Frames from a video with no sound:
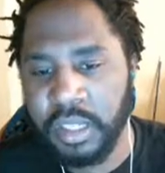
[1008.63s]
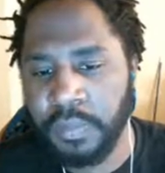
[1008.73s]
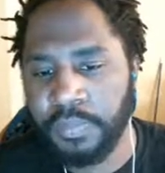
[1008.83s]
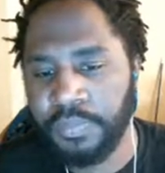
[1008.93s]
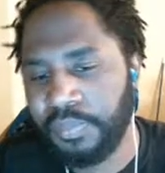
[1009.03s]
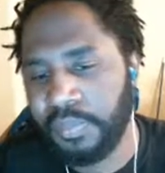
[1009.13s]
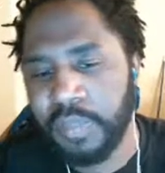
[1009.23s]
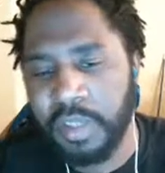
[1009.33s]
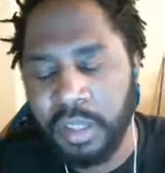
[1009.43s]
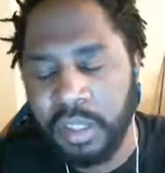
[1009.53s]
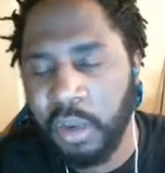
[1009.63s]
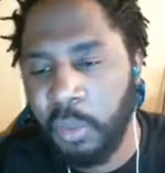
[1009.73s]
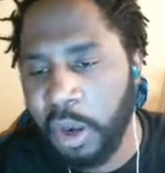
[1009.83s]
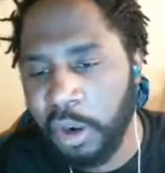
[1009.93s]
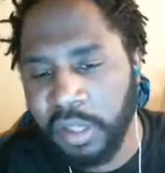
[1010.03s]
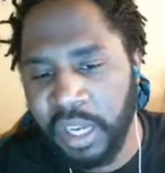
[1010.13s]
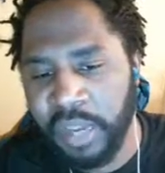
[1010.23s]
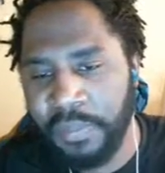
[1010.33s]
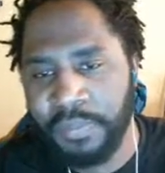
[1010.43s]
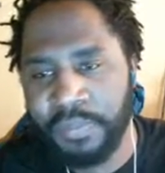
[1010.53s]
Yep. You're a water
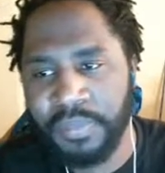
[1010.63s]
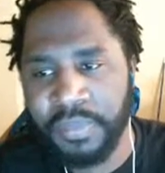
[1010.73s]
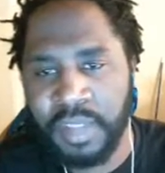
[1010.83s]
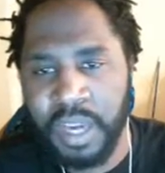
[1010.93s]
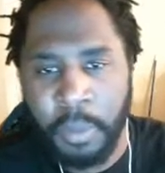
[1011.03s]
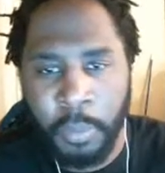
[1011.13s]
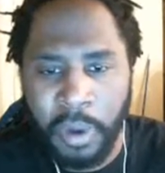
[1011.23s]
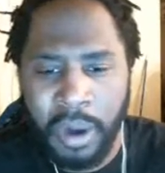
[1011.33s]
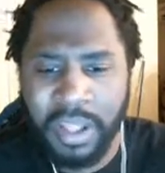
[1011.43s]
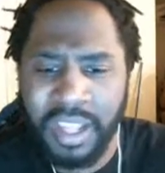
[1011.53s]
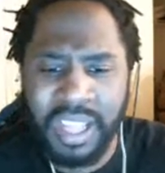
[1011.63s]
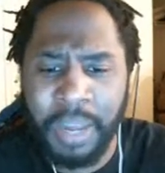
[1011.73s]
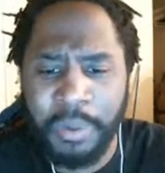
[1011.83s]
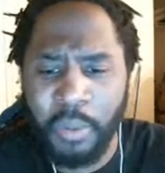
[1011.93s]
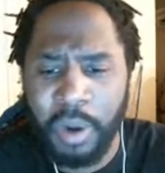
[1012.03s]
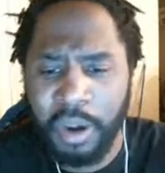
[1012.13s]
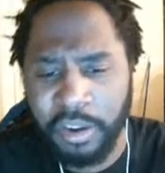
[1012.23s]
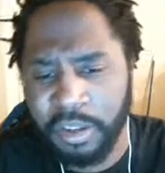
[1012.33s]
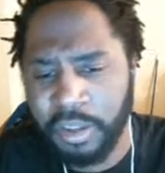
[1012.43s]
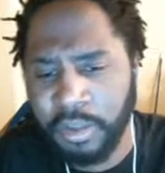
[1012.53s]
type. I'm a, oh yeah, 'cause I'm pure
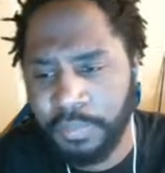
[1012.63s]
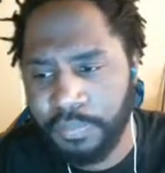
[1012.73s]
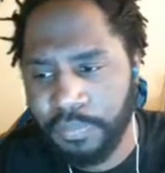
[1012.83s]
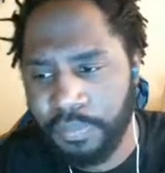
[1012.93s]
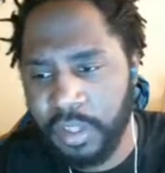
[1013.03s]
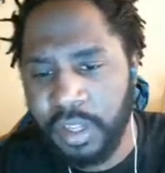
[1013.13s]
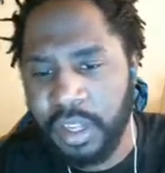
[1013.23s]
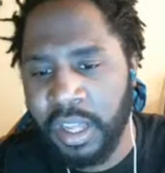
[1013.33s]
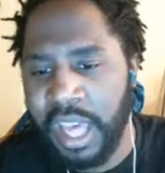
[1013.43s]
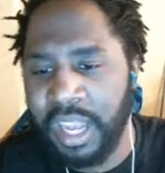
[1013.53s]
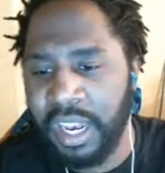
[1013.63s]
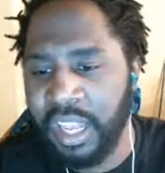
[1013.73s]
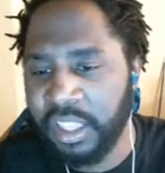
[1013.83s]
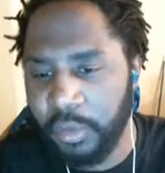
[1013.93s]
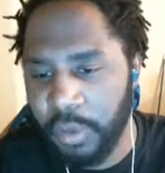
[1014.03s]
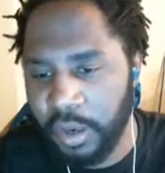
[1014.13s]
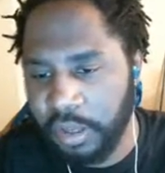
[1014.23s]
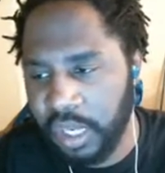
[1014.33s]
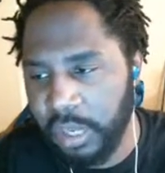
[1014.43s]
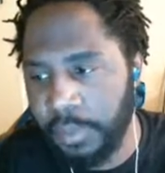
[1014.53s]
water. So you're at least a
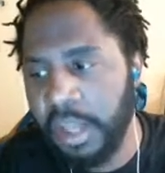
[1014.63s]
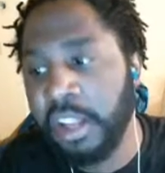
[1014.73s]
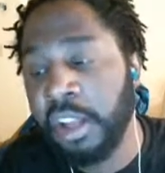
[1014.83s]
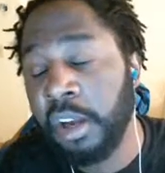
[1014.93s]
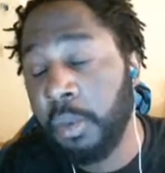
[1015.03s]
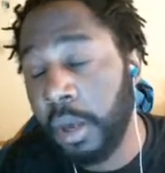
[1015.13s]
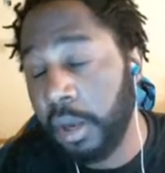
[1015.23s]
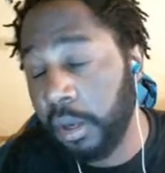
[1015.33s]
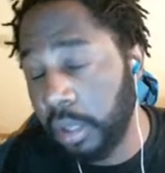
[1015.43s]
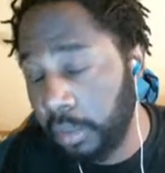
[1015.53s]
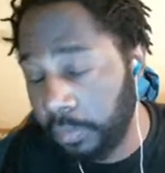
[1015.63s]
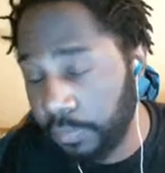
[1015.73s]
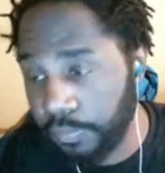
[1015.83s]
water type. And you're a water type.